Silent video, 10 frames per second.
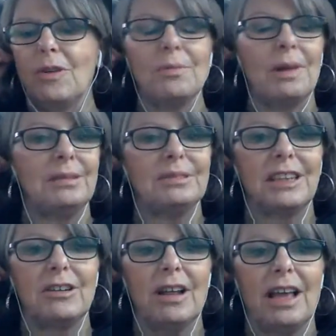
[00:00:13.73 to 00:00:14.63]
my name is
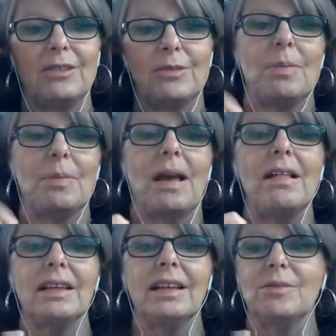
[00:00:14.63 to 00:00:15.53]
Caroline
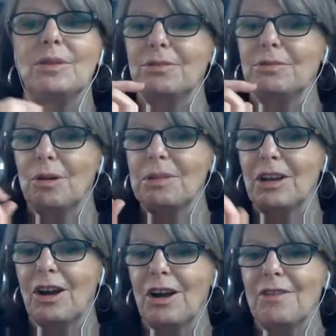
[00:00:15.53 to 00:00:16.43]
Quibell, and I'm with Roaming
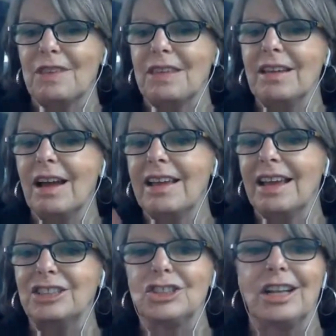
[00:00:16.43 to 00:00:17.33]
RV. Hi,
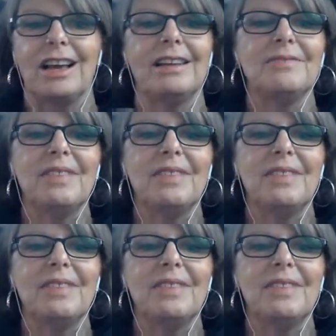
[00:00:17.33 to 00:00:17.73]
Angela.